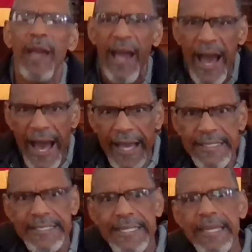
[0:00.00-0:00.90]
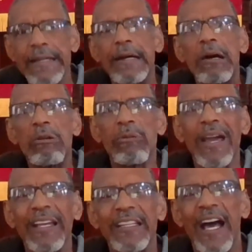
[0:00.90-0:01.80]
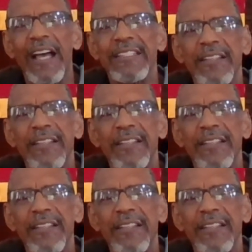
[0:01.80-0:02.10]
Isaiah recognized the